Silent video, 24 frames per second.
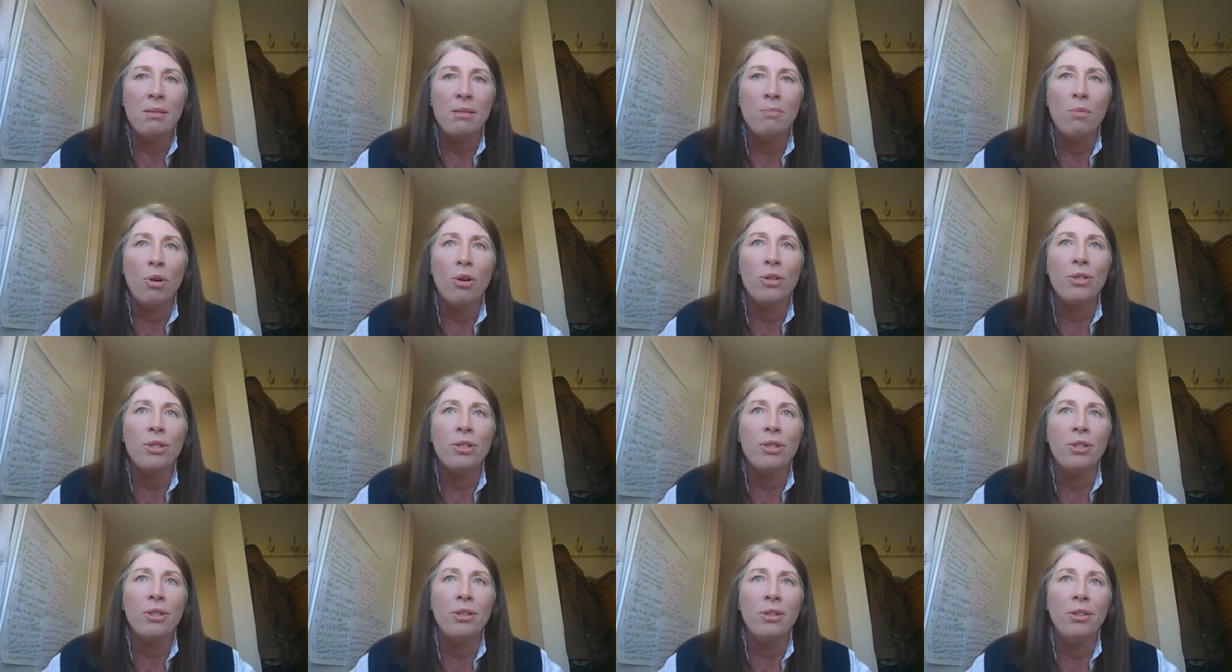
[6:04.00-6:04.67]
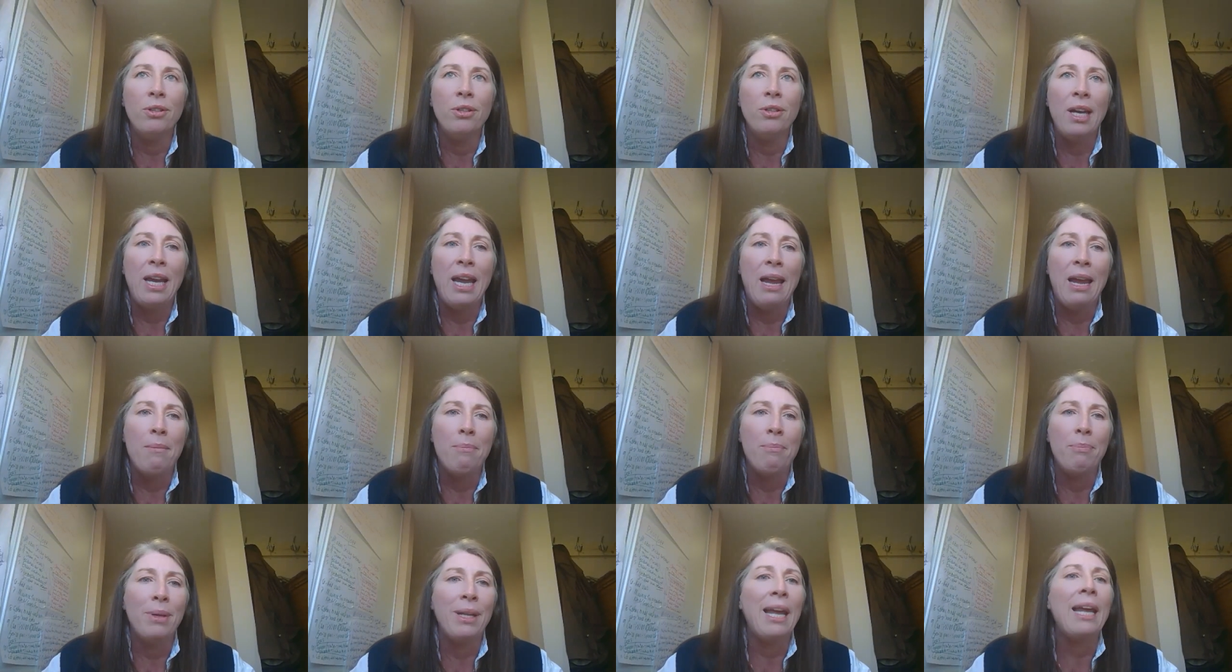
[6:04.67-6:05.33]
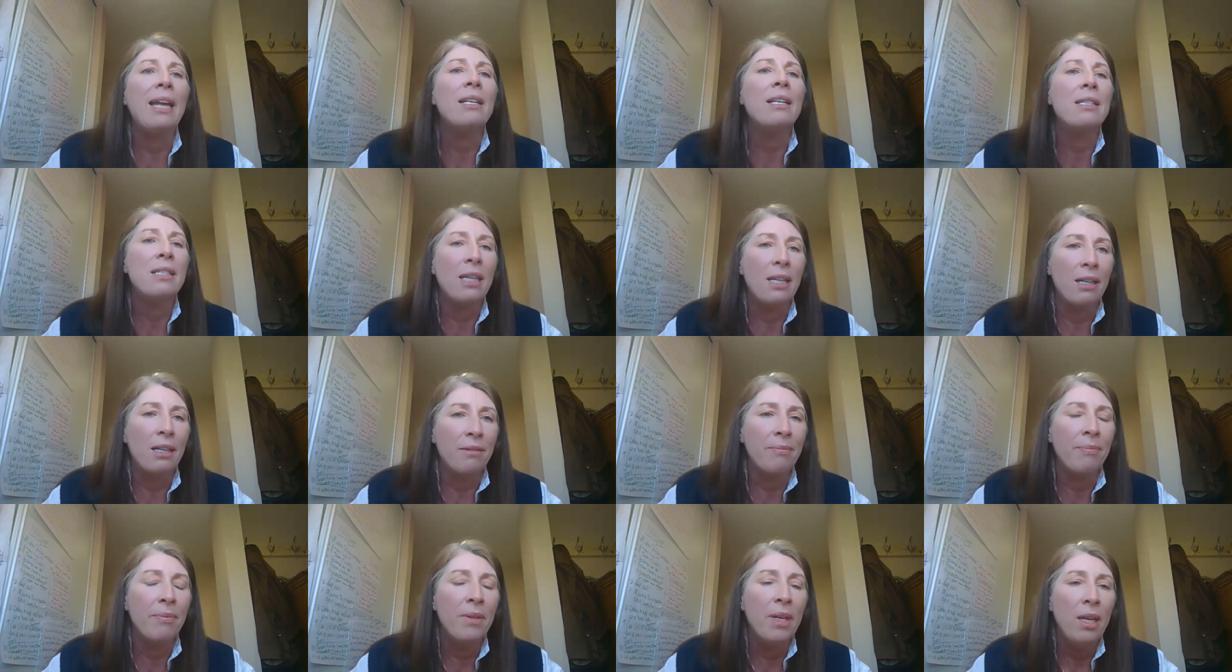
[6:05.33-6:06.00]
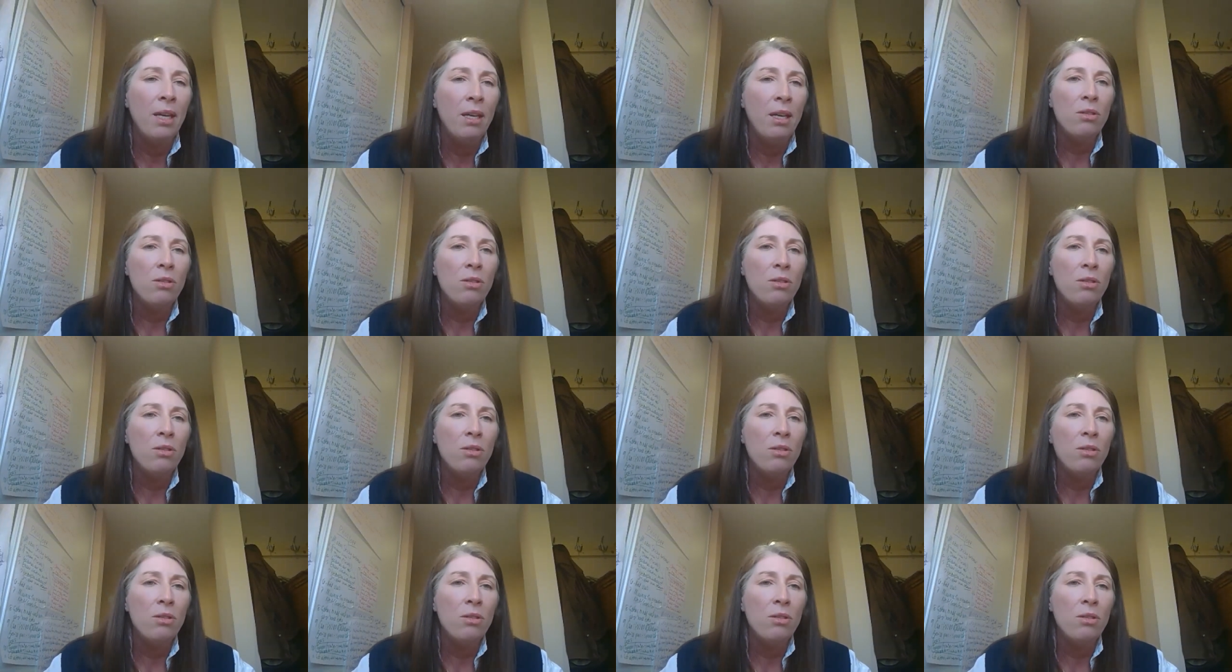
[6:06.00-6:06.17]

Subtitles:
model blending.